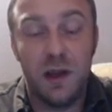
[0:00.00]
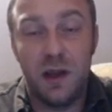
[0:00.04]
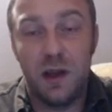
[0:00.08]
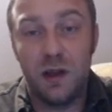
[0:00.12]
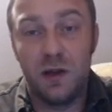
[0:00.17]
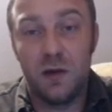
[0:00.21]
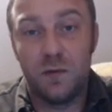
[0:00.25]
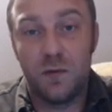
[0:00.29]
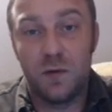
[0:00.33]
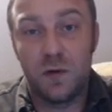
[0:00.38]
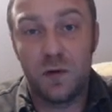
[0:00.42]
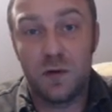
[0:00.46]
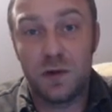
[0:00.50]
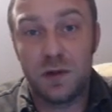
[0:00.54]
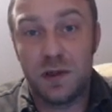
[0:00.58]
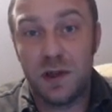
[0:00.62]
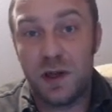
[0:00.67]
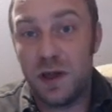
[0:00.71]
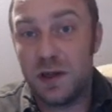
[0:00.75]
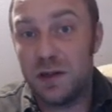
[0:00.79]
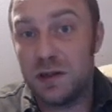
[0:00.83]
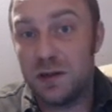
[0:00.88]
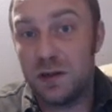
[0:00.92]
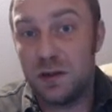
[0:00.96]
And of course,
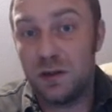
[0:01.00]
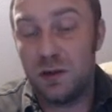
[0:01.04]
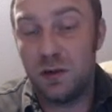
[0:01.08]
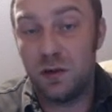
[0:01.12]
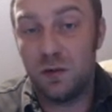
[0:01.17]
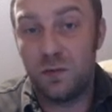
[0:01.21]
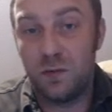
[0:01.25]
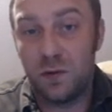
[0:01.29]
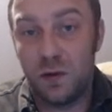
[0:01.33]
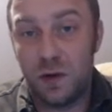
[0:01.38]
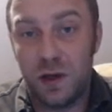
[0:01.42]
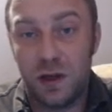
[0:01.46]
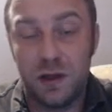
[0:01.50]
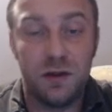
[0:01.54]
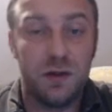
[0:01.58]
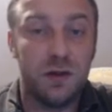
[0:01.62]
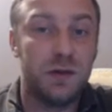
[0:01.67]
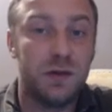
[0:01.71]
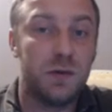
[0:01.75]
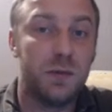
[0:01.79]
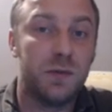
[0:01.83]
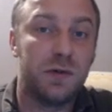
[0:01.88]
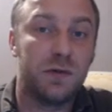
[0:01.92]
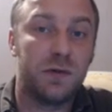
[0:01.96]
guys, don't forget to
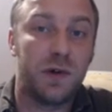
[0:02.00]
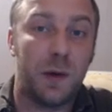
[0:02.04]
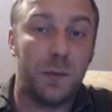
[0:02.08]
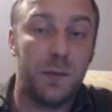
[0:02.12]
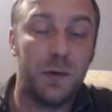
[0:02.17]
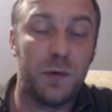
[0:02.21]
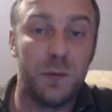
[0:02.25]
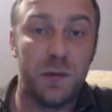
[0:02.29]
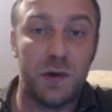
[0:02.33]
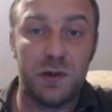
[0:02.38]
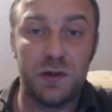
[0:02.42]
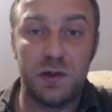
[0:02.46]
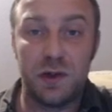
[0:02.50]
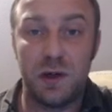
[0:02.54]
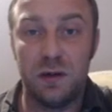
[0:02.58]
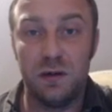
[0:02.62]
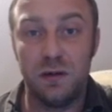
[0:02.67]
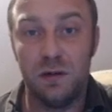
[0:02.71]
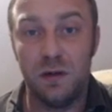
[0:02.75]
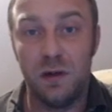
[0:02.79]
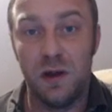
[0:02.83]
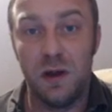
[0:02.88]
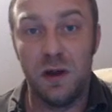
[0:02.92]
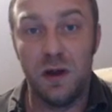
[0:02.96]
subscribe to my
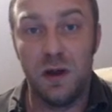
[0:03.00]
channel.